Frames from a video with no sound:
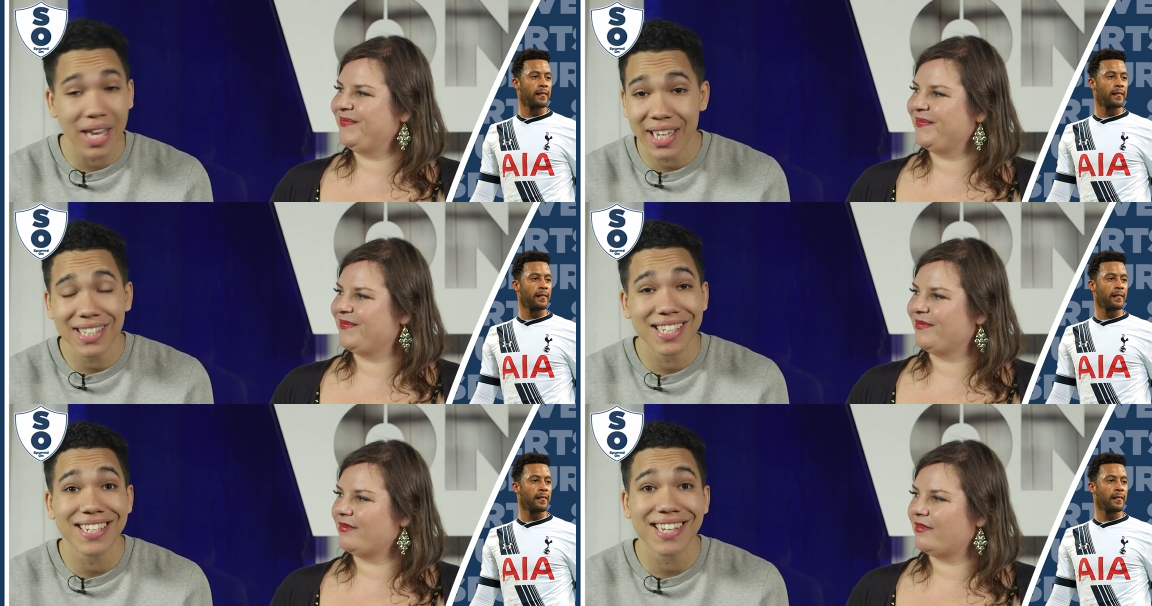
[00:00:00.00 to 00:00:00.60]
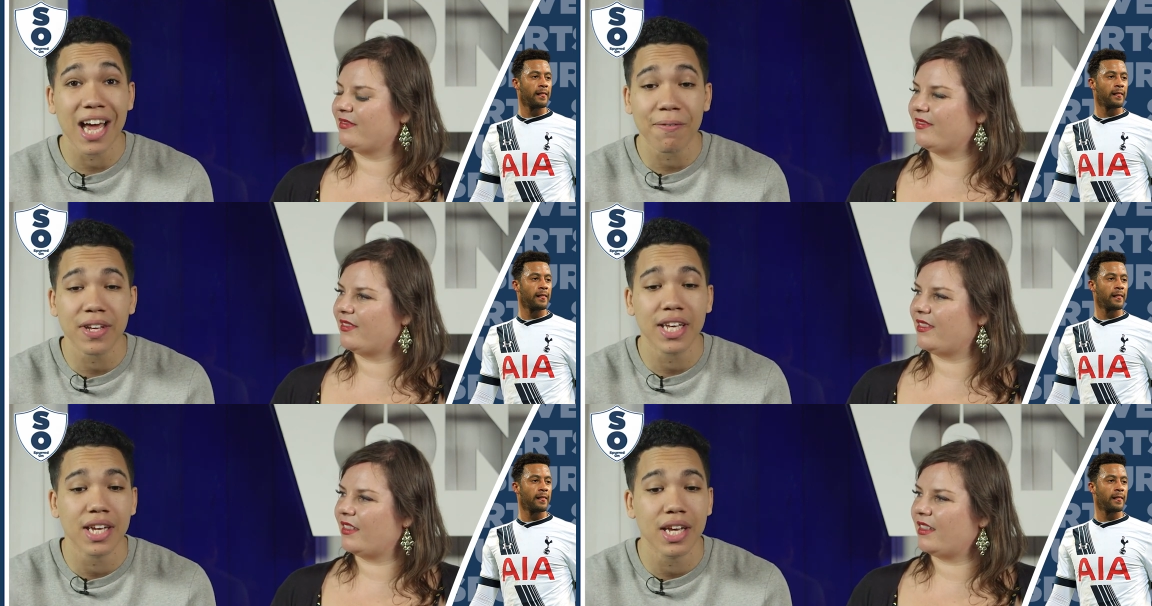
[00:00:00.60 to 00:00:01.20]
Speaker 1: mm. the end of the day, I
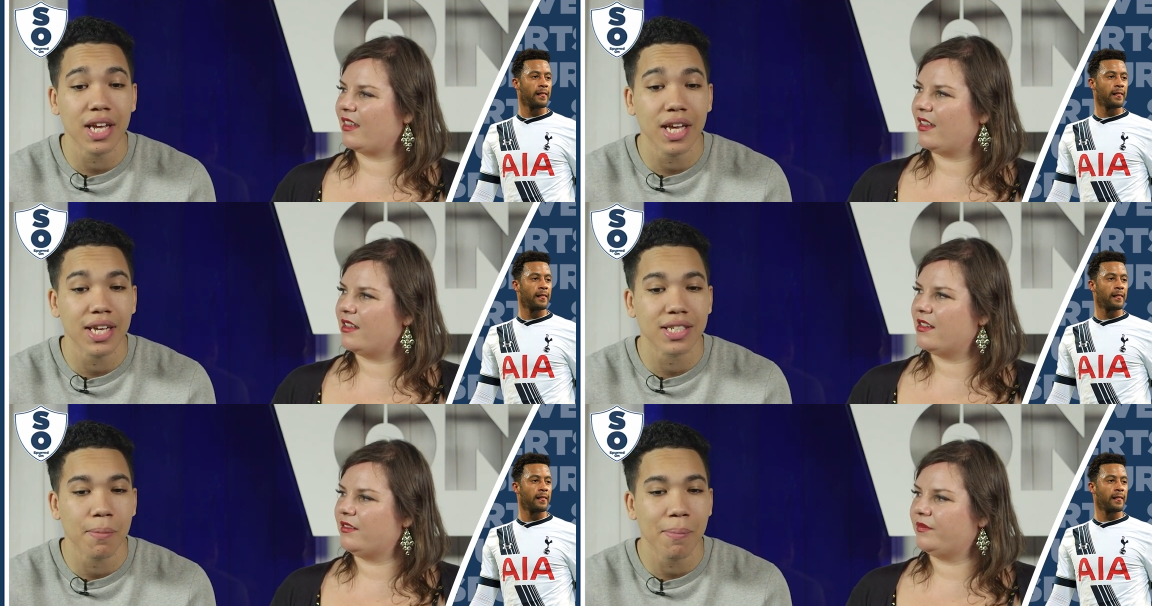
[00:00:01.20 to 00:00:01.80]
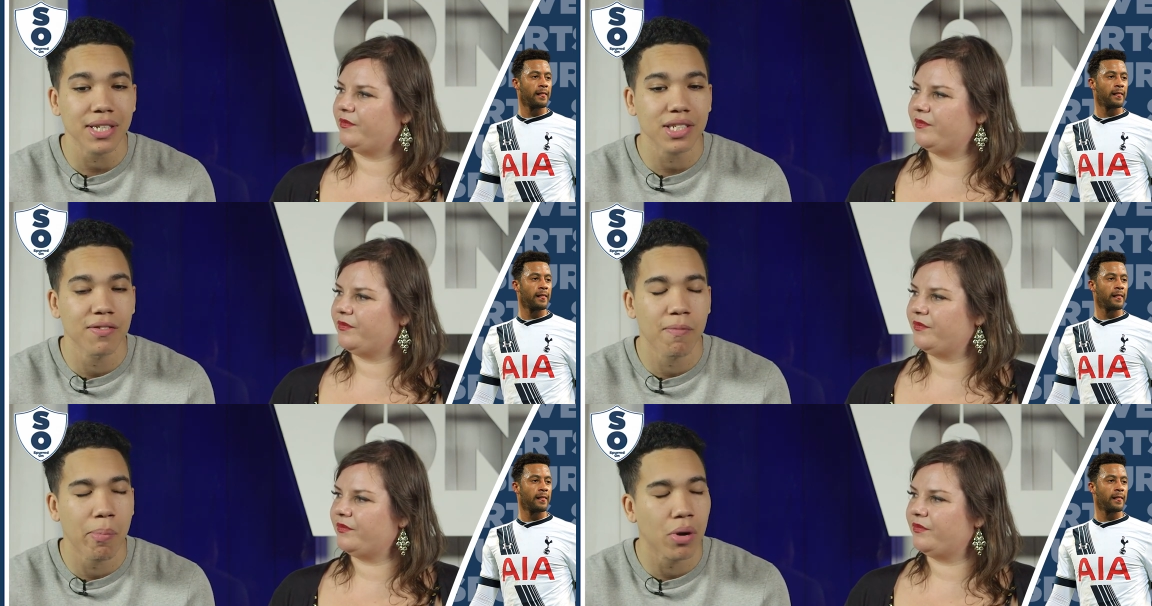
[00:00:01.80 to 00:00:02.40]
think it, it, it's a
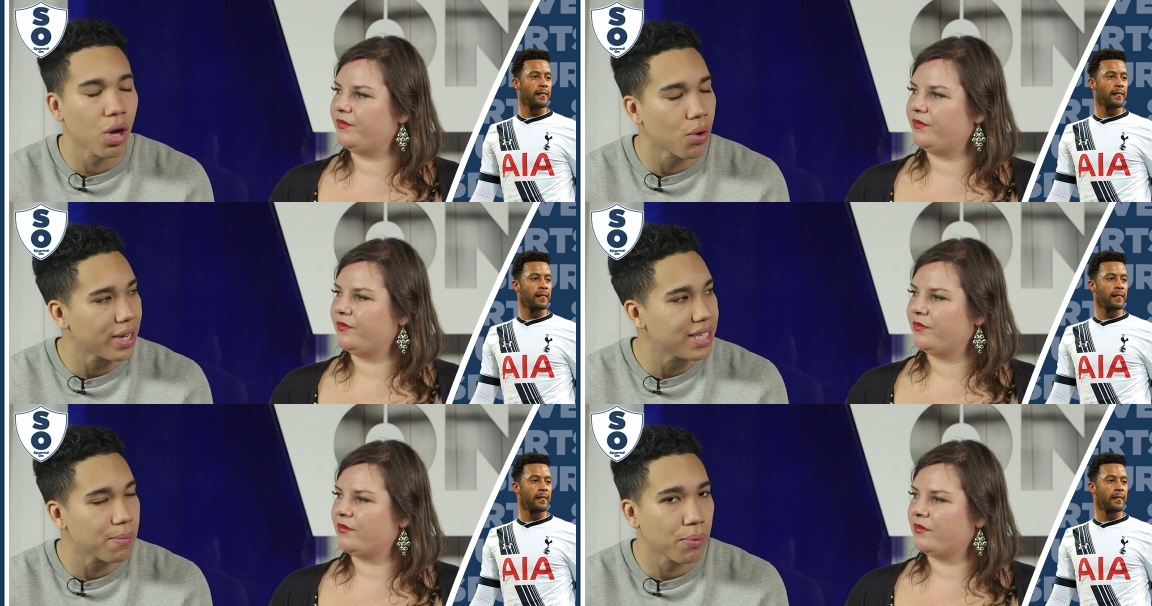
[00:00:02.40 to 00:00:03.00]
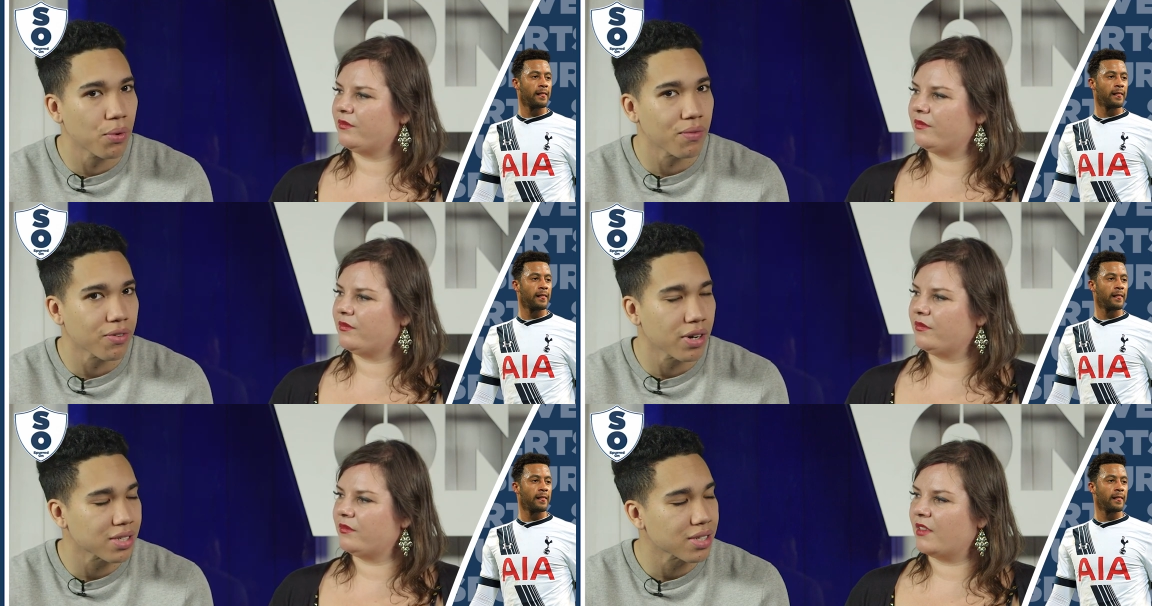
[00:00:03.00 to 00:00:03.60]
massive blow. He's important
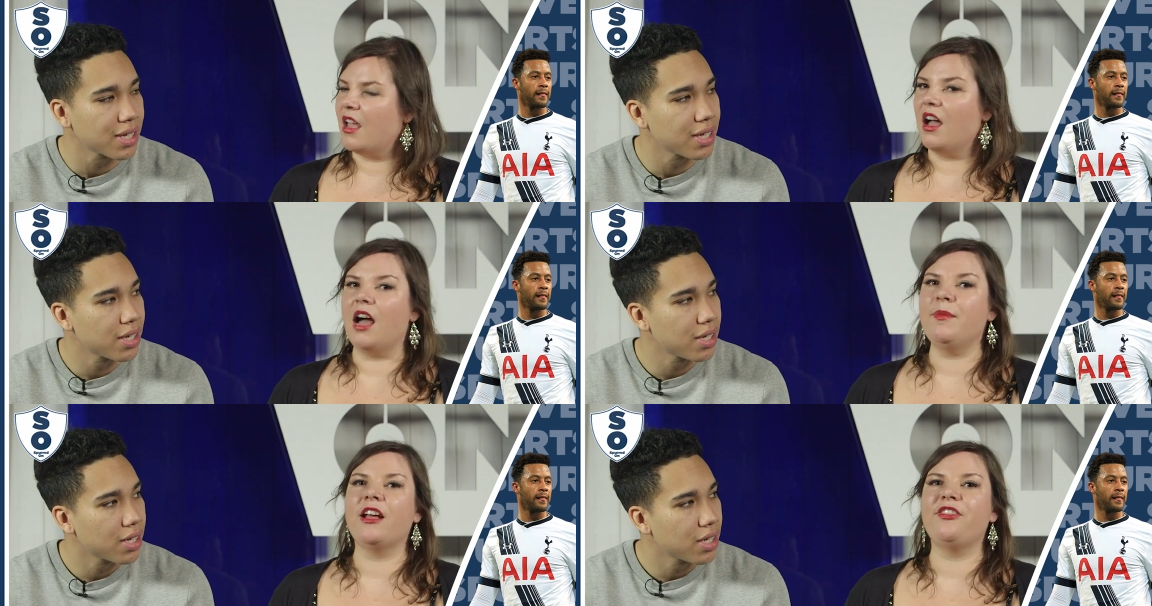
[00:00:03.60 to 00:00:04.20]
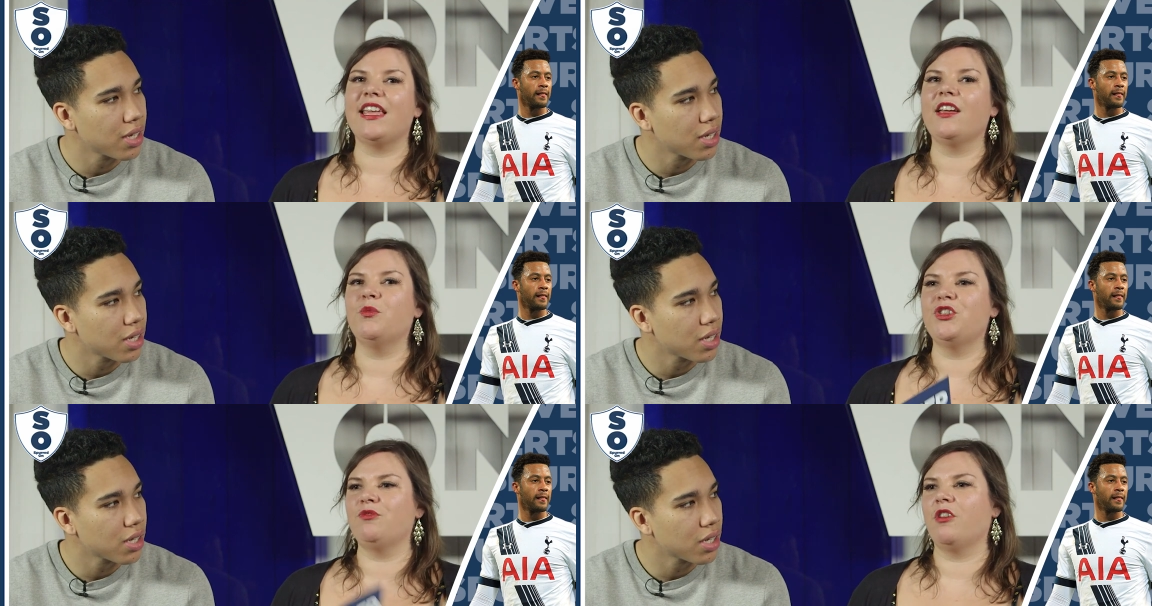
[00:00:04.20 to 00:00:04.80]
for us.
Speaker 2: I mean, I think,
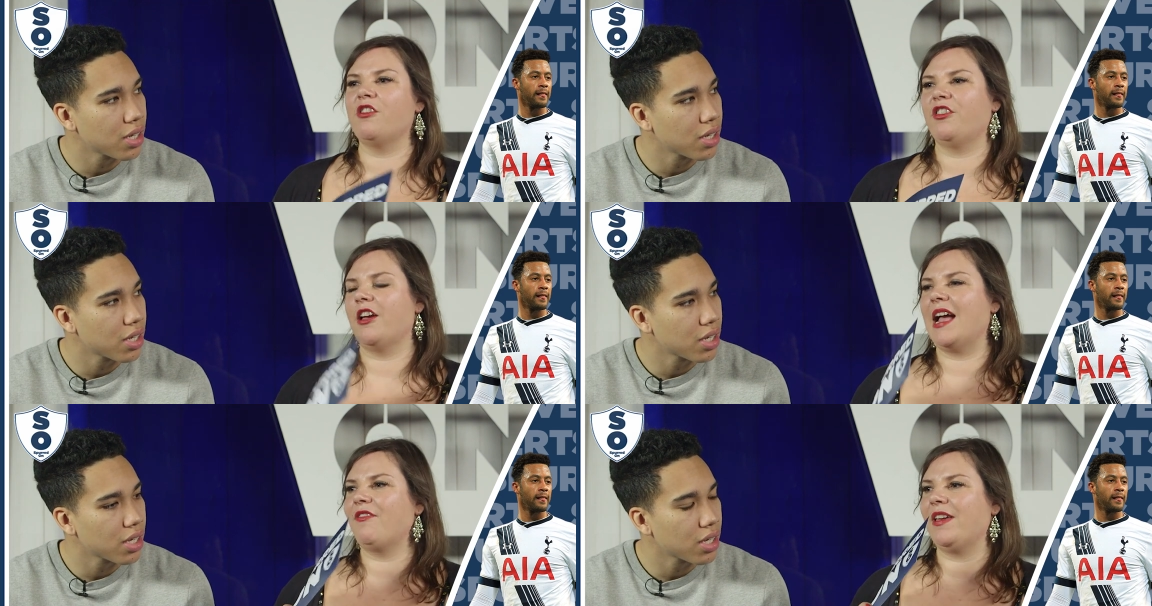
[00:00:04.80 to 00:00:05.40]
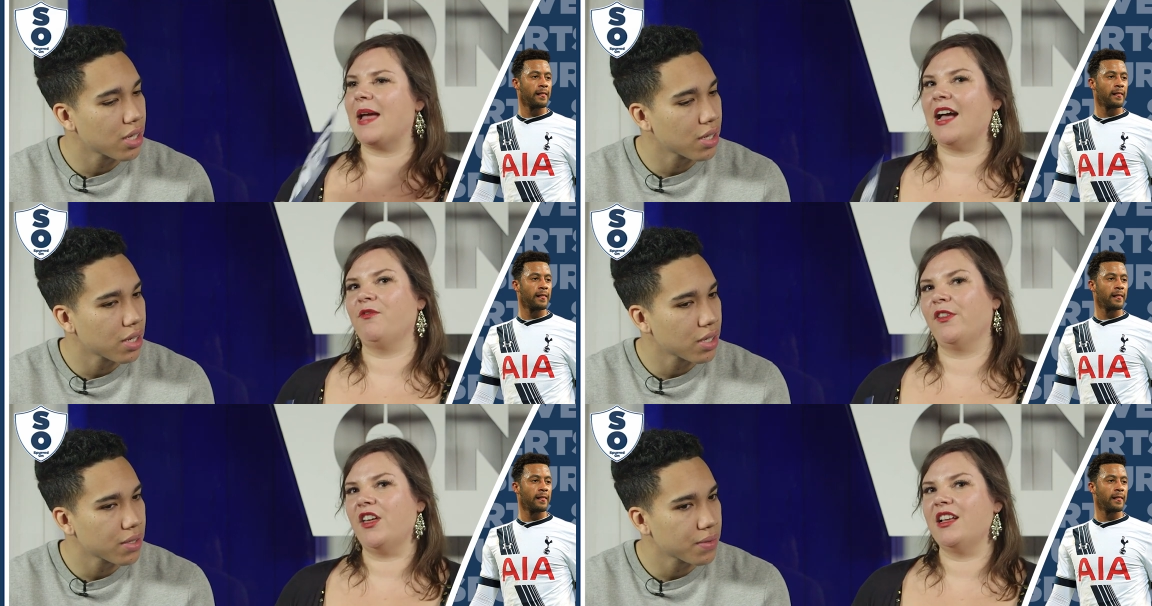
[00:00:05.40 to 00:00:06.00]
would you rather, though, have him
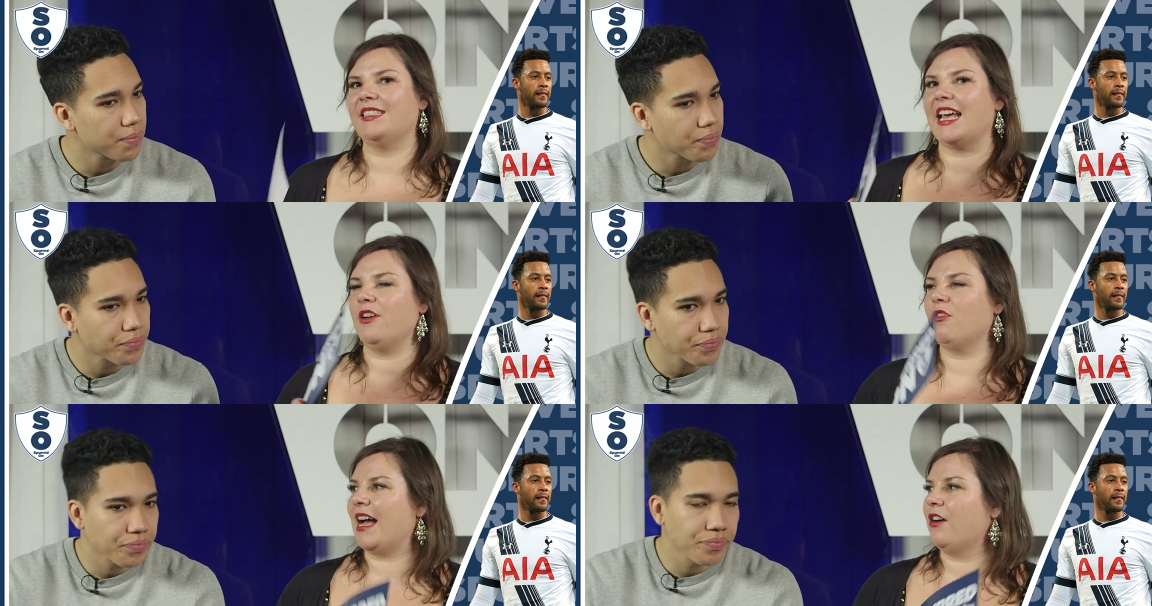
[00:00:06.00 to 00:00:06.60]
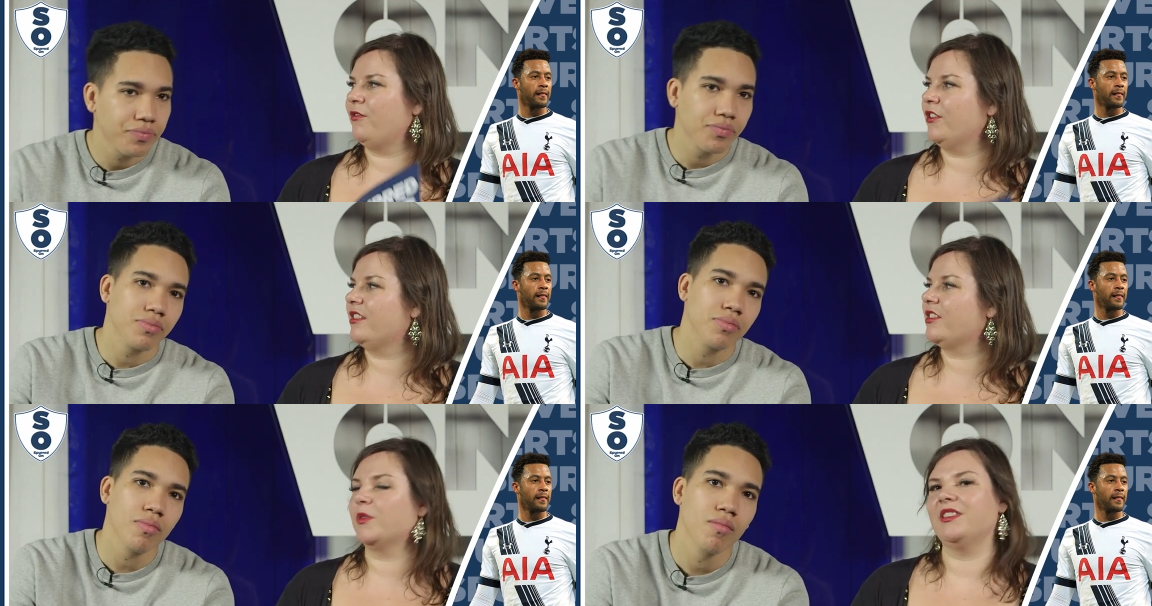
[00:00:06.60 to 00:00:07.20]
out for Thursday or out for
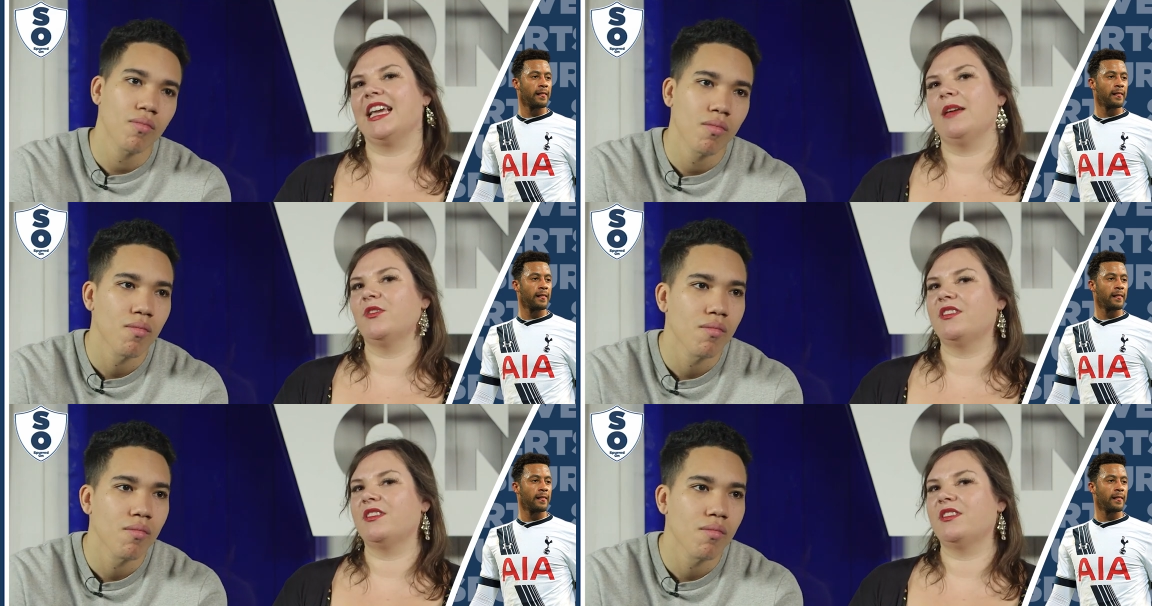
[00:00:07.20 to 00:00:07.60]
the Swansea game on